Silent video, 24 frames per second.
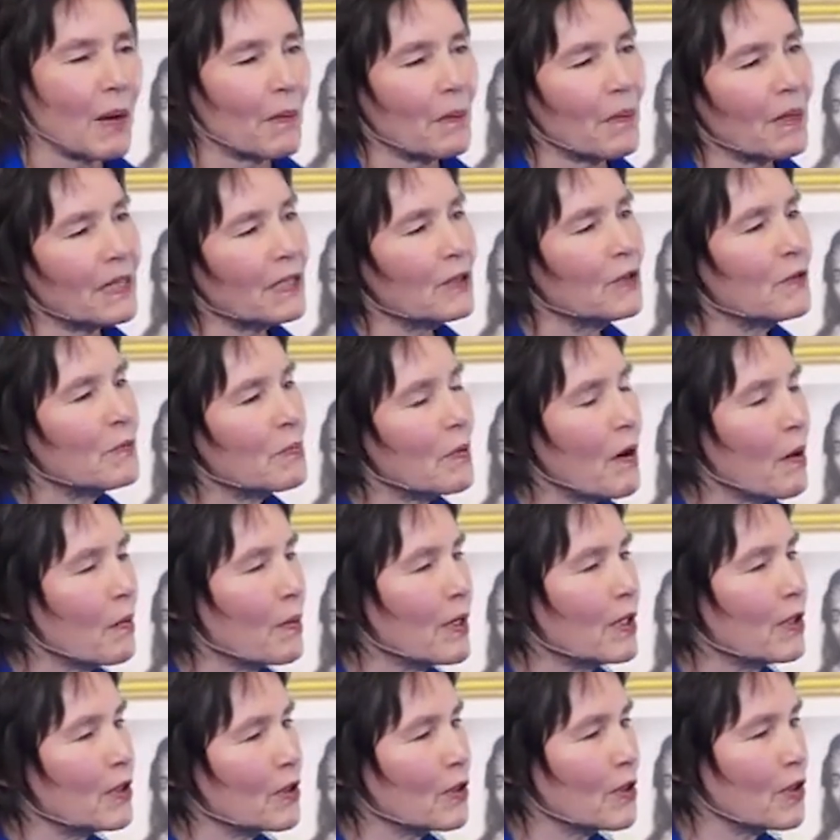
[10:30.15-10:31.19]
But you've
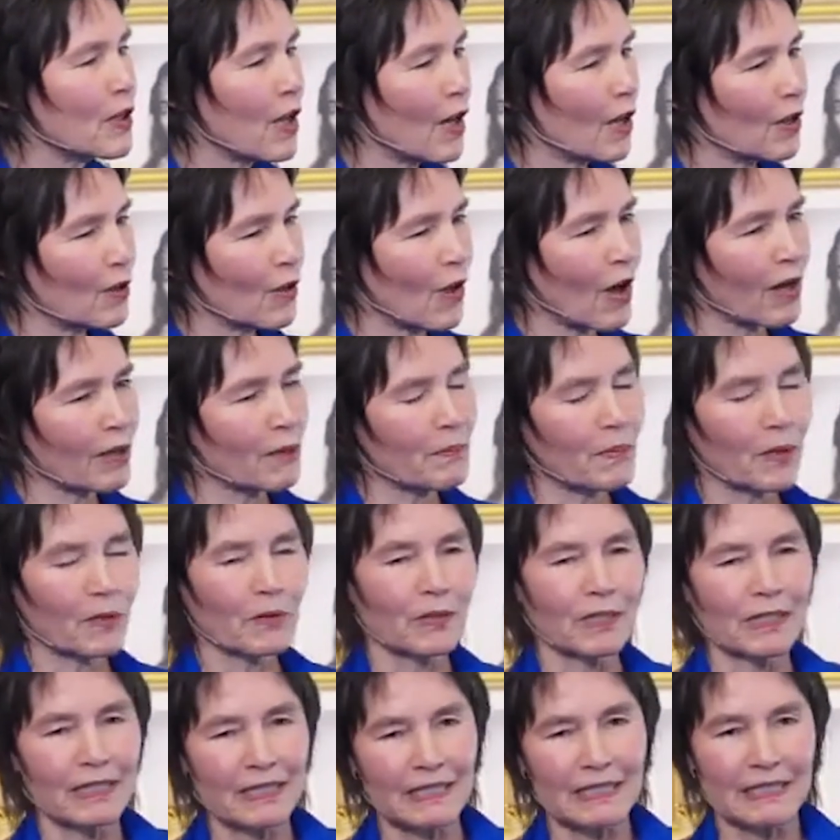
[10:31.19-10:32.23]
probably heard a lot
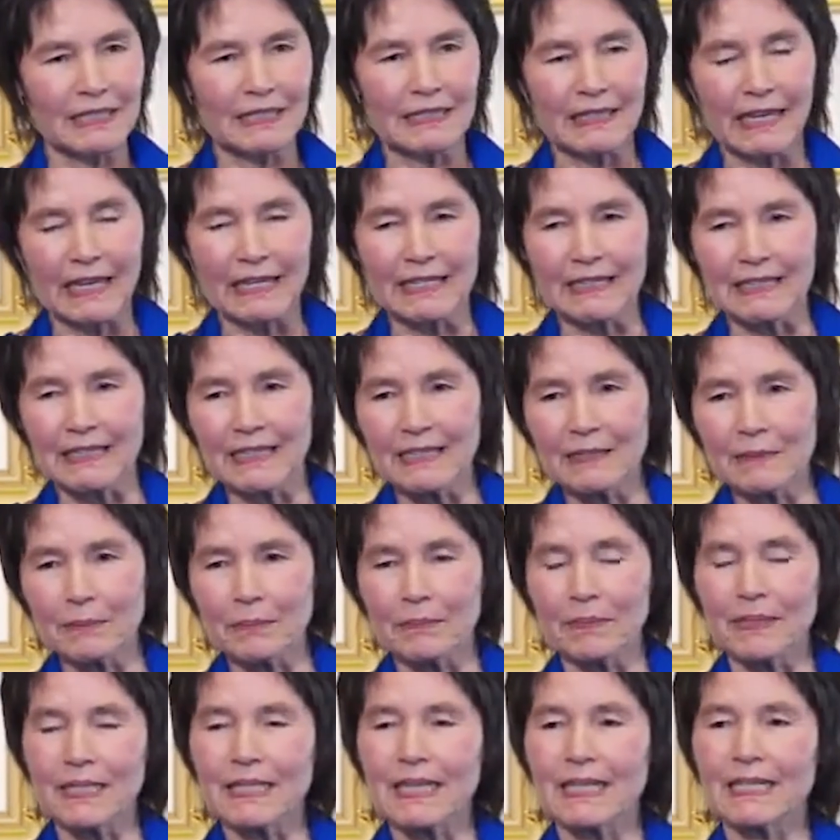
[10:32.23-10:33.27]
about India lately,
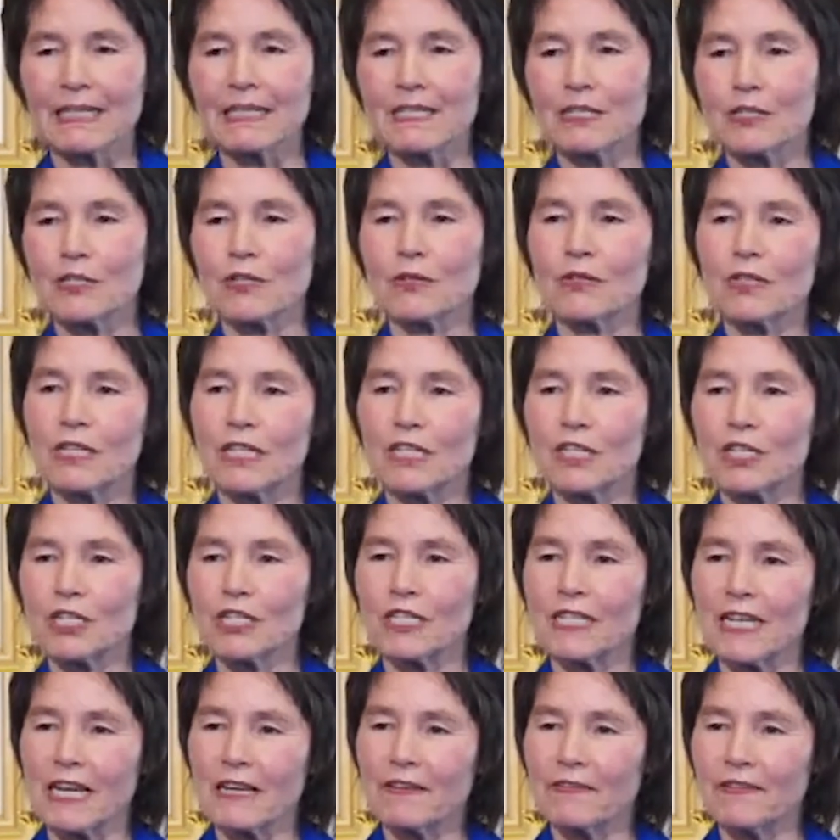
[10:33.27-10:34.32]
because Jyotish
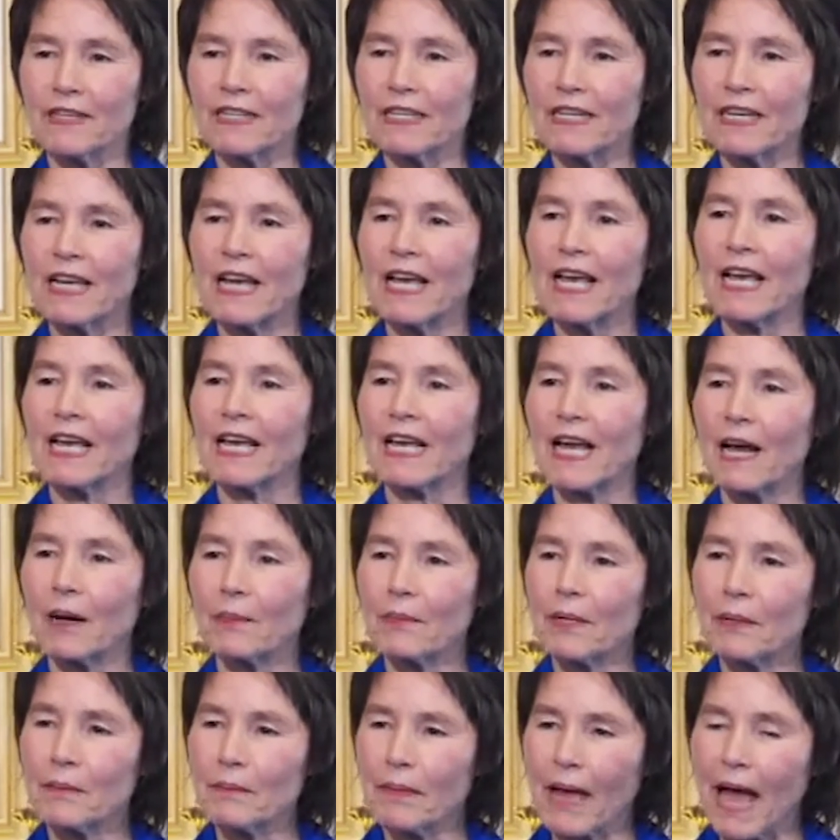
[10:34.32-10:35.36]
and Devi
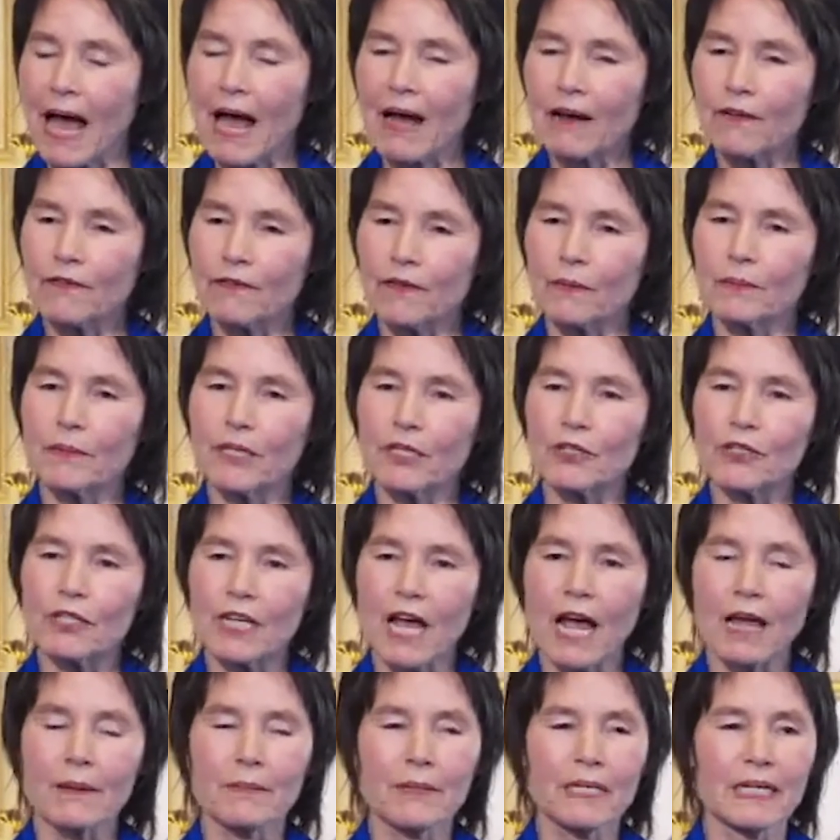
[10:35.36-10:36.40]
coming back from their
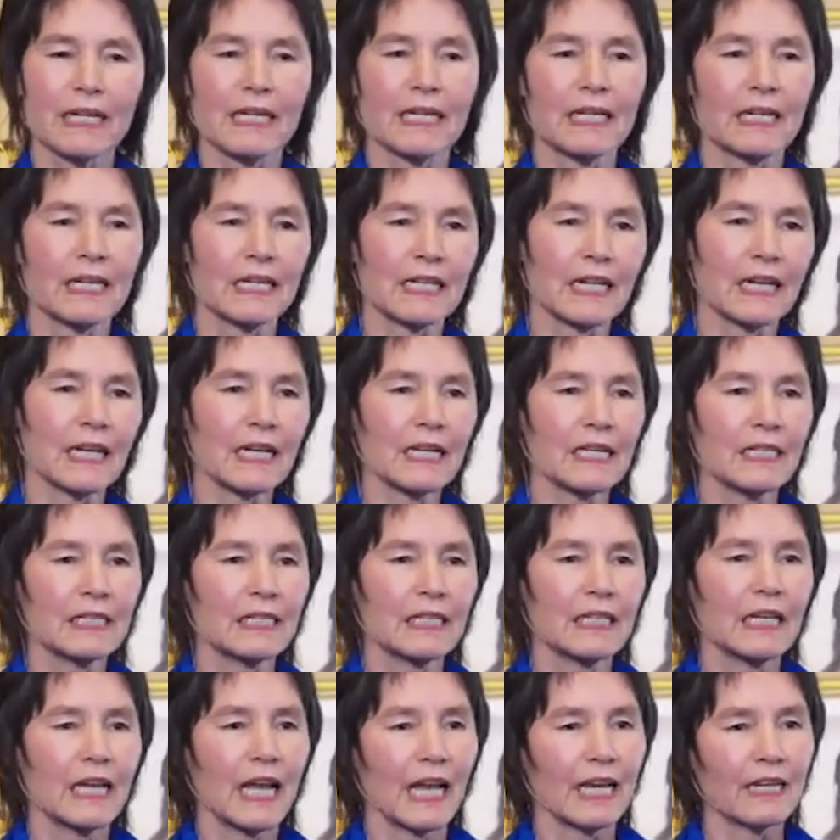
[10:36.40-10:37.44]
time in India,
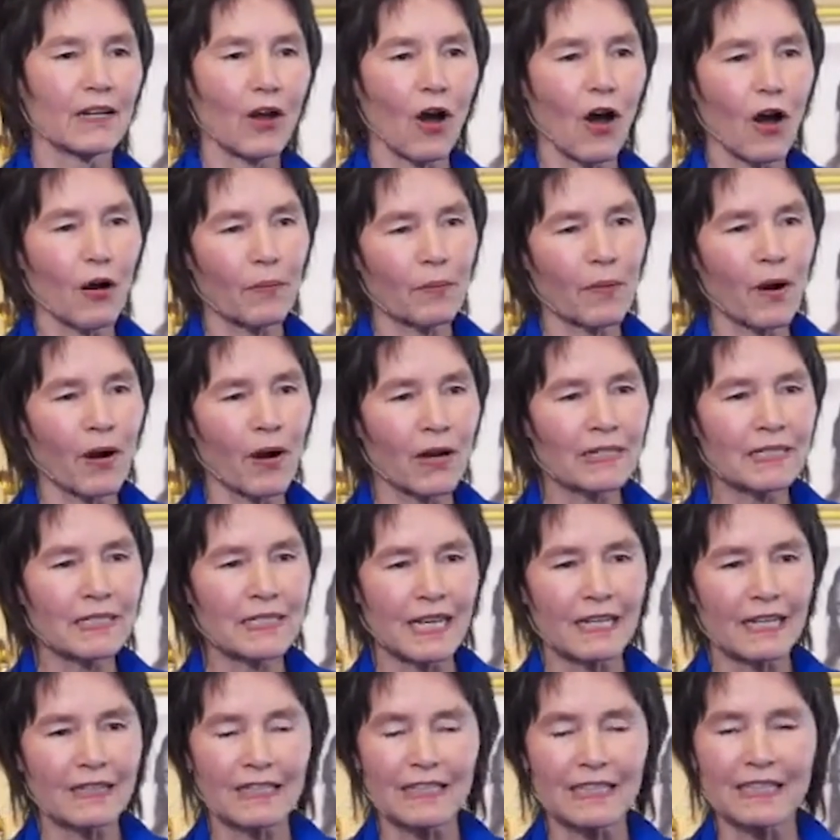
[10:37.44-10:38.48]
and Atman
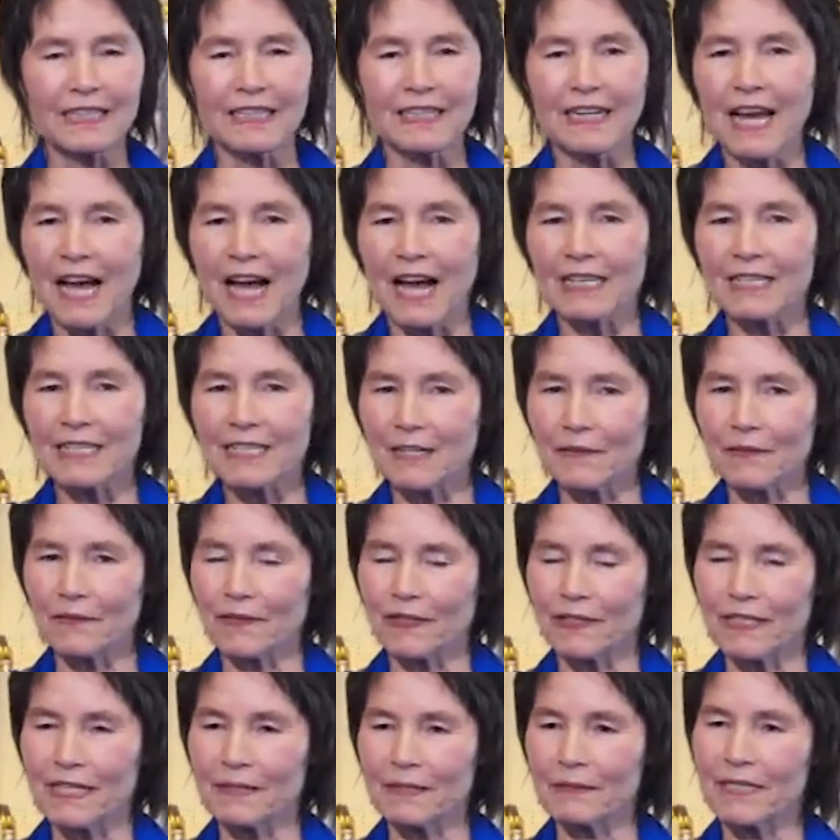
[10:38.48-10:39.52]
telling us of
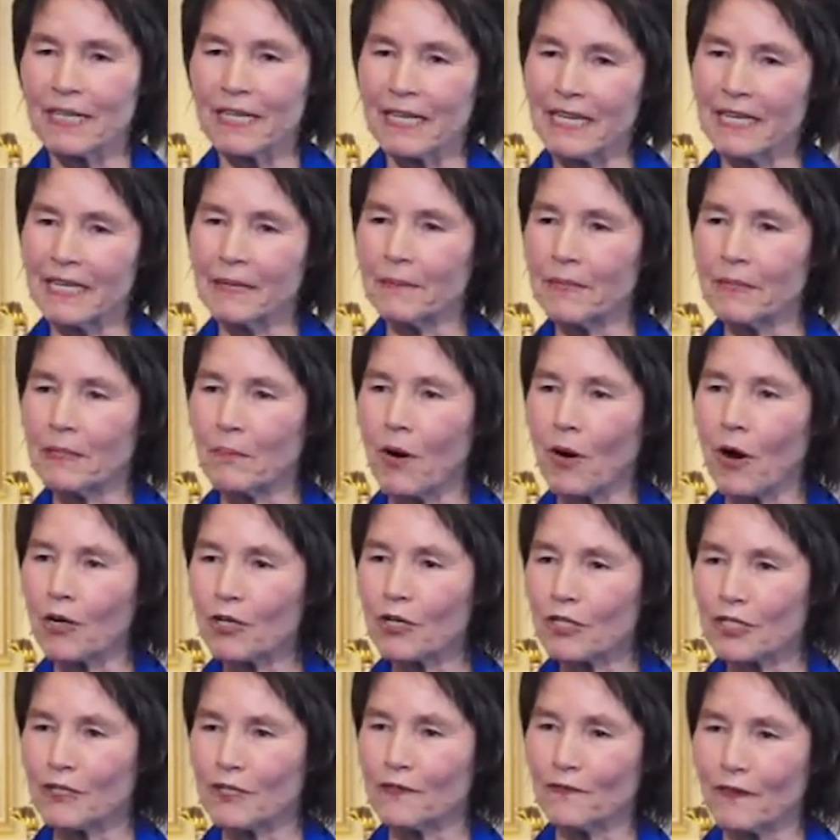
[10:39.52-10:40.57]
him and
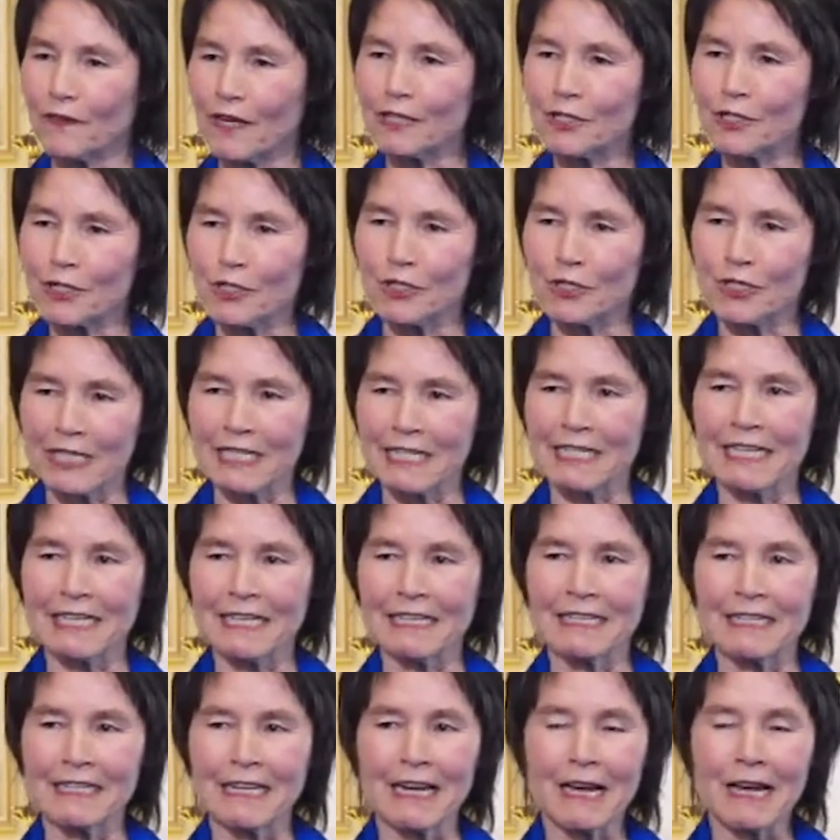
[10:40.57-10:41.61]
Mark's adventures in
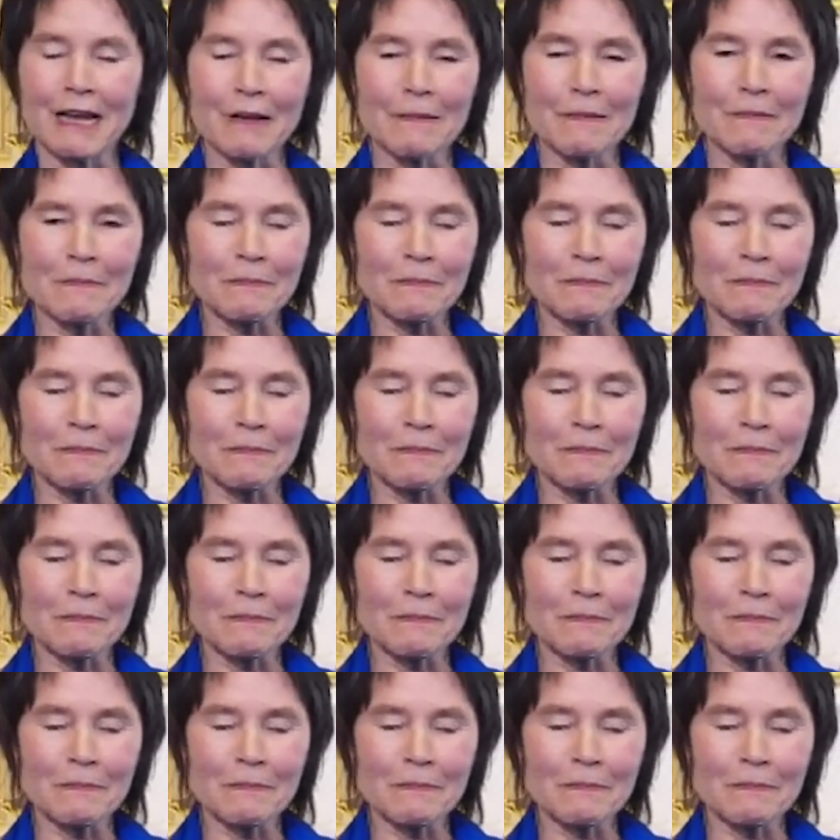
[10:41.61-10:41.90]
India.